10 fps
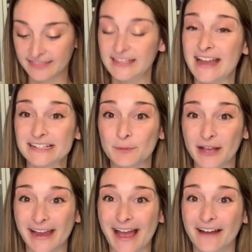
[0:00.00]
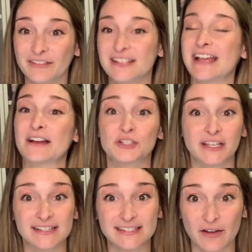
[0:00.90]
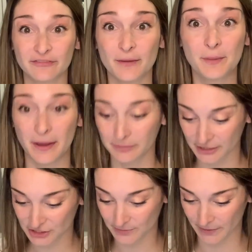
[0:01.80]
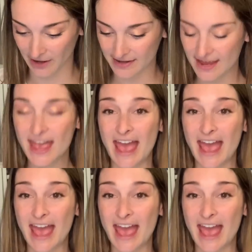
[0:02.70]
The next book I have is actually a self-published book.